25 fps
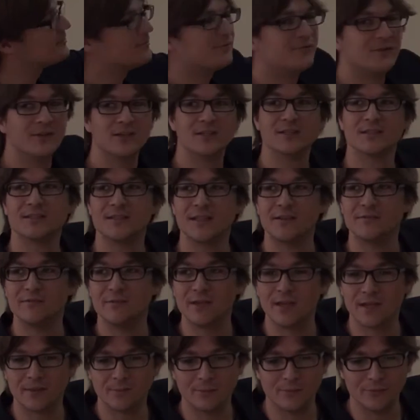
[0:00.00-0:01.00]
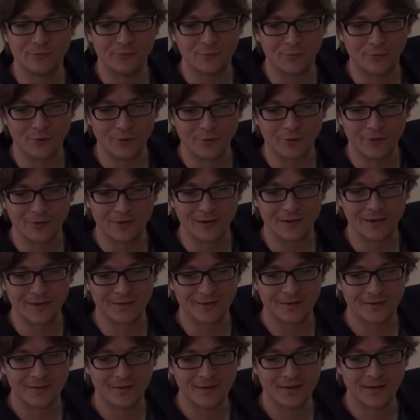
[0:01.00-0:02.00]
the fields that we had before,
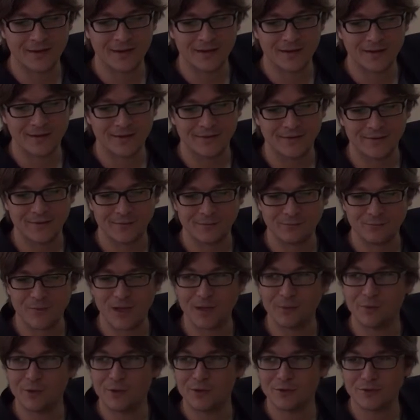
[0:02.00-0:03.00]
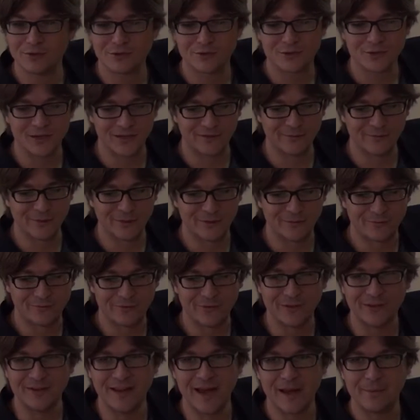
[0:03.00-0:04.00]
like neighborhoods, and we have
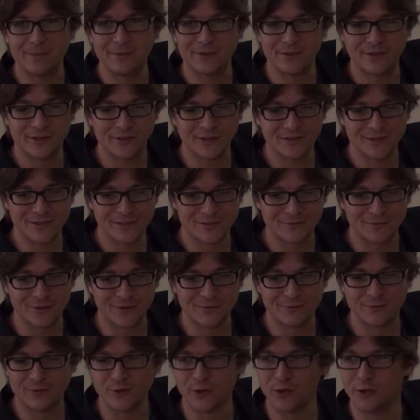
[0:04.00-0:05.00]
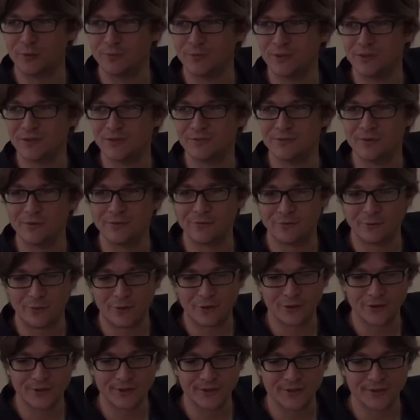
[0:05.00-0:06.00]
inhabitants, we have Germans, we have
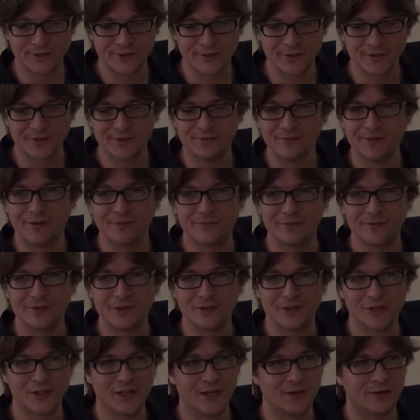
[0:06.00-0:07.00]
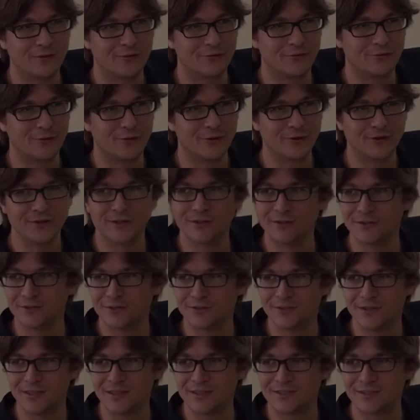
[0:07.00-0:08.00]
foreigners, and we have the share of
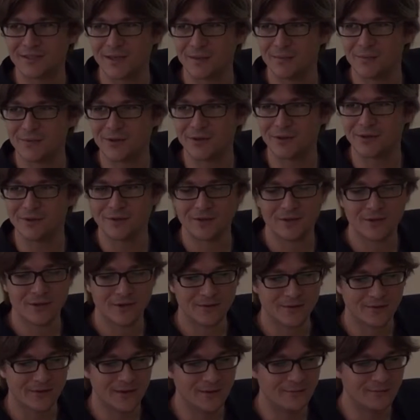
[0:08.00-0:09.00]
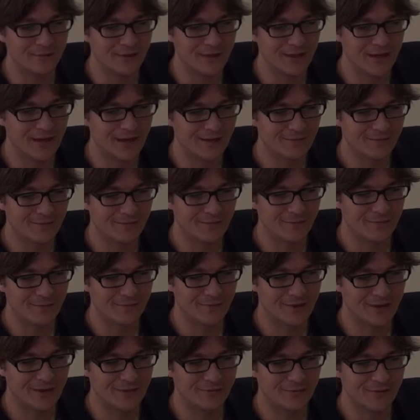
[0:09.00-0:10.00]
foreigners. That's something that we
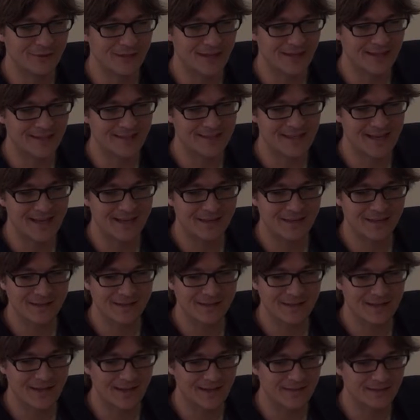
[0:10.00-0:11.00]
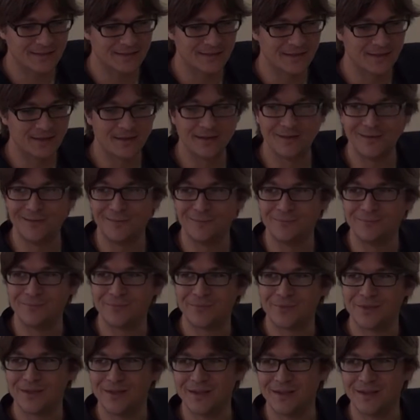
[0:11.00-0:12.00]
exactly had
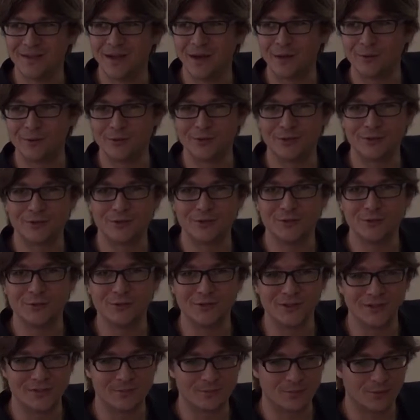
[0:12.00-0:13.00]
in our QGIS